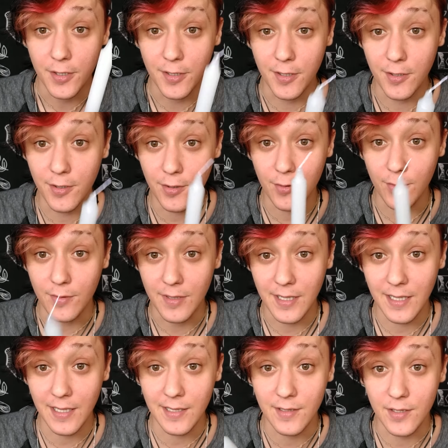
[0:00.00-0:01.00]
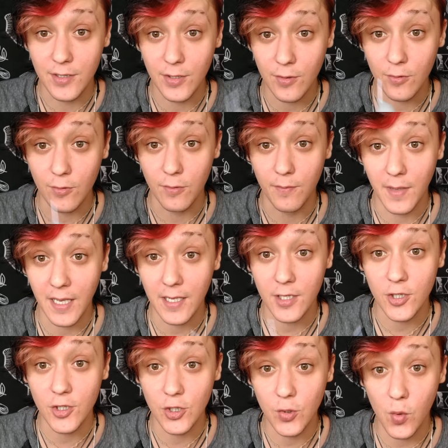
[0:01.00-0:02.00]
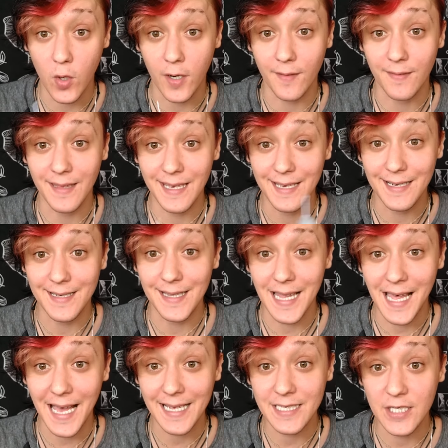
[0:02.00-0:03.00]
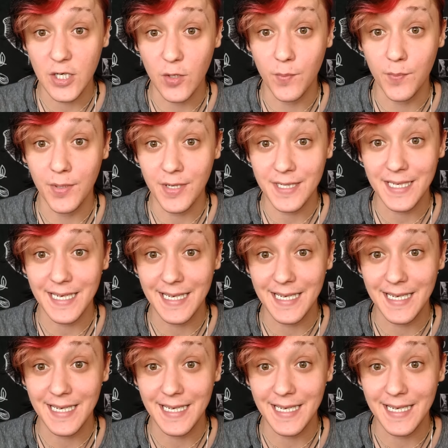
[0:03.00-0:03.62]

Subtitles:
you need to make sure the glass you put